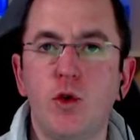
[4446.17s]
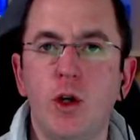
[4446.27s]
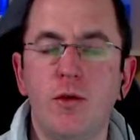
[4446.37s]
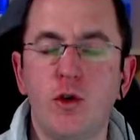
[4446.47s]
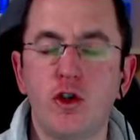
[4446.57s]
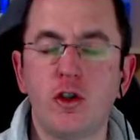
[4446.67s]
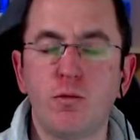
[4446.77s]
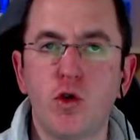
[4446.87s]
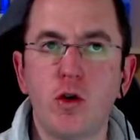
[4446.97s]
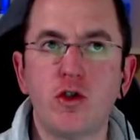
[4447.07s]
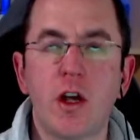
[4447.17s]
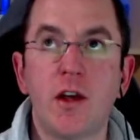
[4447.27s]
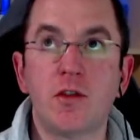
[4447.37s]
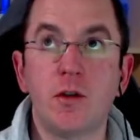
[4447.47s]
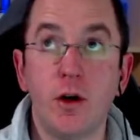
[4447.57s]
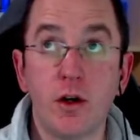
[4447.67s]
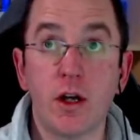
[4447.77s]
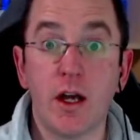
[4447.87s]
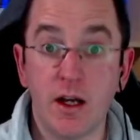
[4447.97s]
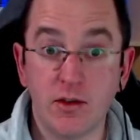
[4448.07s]
efficient approach, as
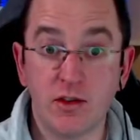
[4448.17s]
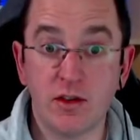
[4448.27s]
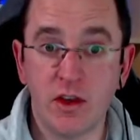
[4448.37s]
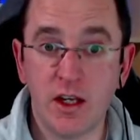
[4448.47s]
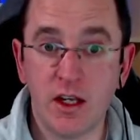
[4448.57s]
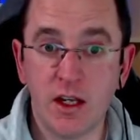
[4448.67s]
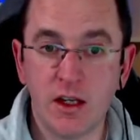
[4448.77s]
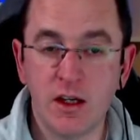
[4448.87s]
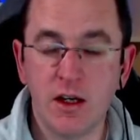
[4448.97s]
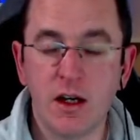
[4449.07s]
long as the